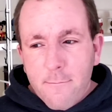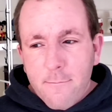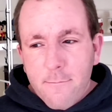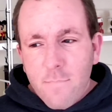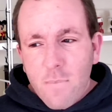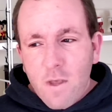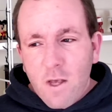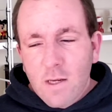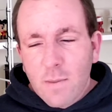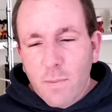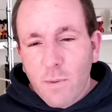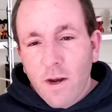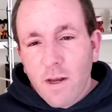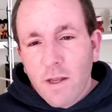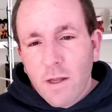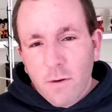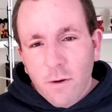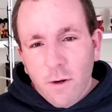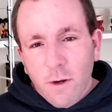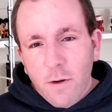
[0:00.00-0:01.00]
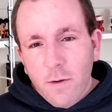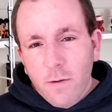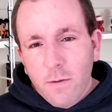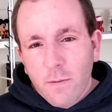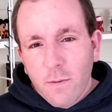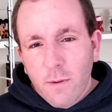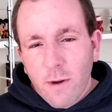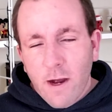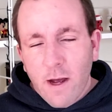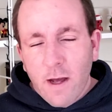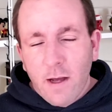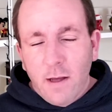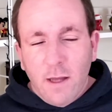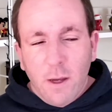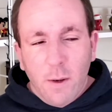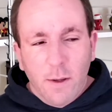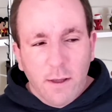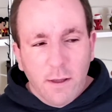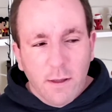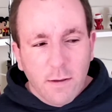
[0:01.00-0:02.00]
spread through where they
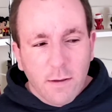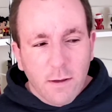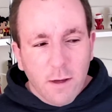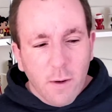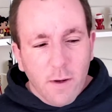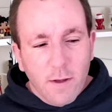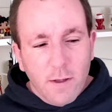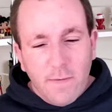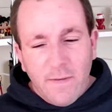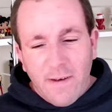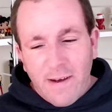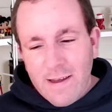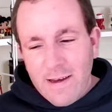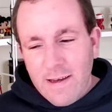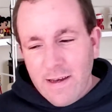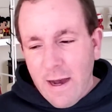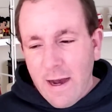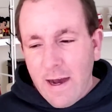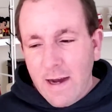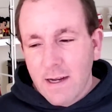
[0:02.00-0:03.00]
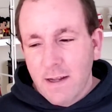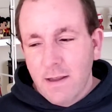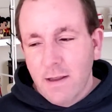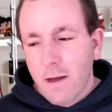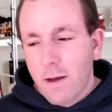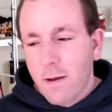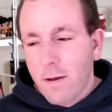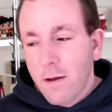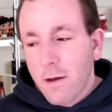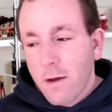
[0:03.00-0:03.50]
were going to find the dad and the